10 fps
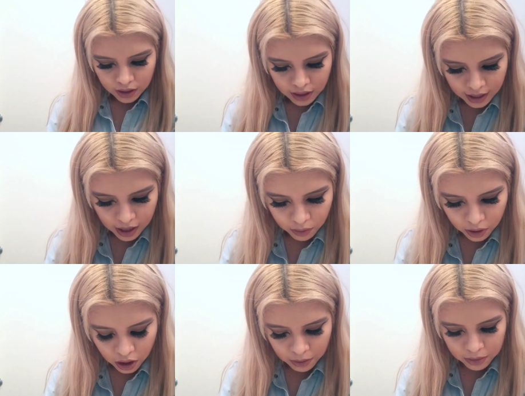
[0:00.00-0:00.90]
Now
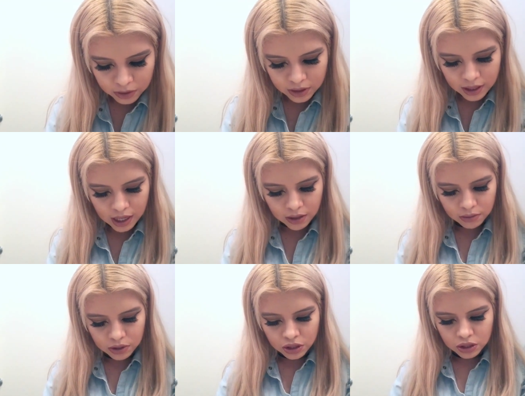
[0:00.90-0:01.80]
we're almost
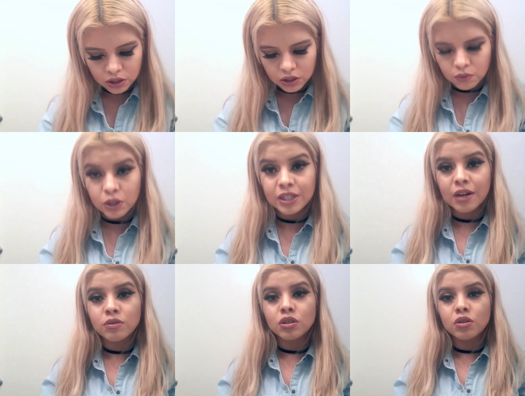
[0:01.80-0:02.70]
down. We're
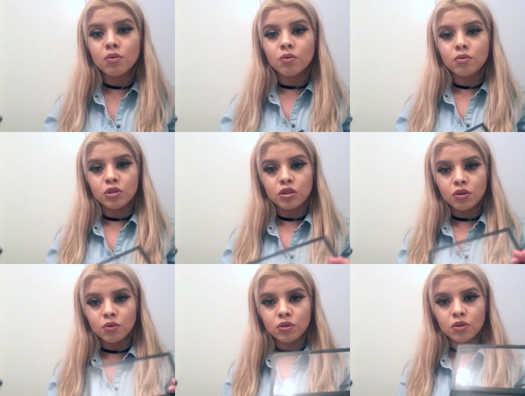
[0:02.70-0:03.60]
down to
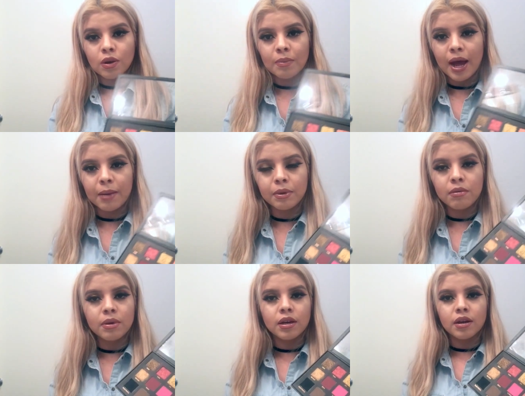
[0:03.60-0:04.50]
2, so I'm happy
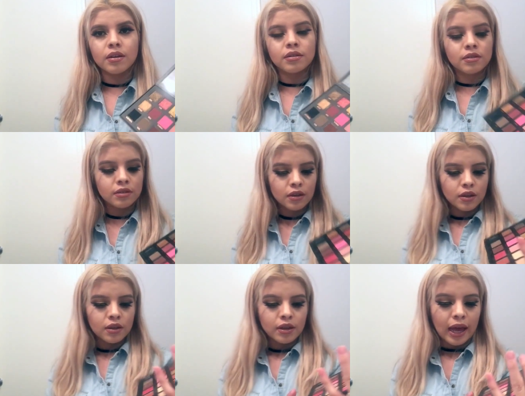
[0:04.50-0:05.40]
because
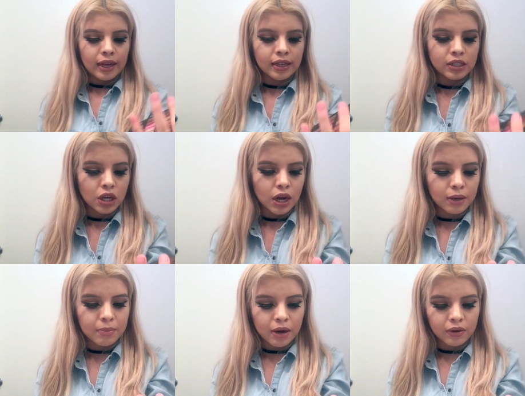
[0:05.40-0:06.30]
I get to talk
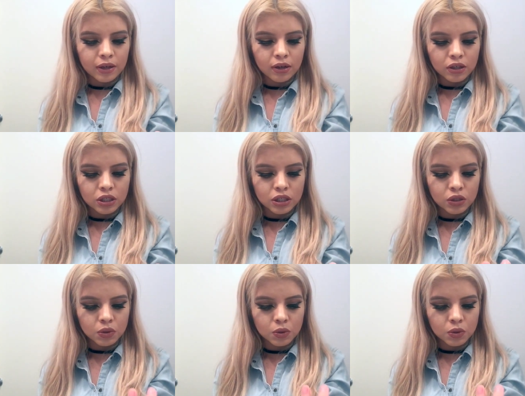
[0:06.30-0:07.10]
about it and not just do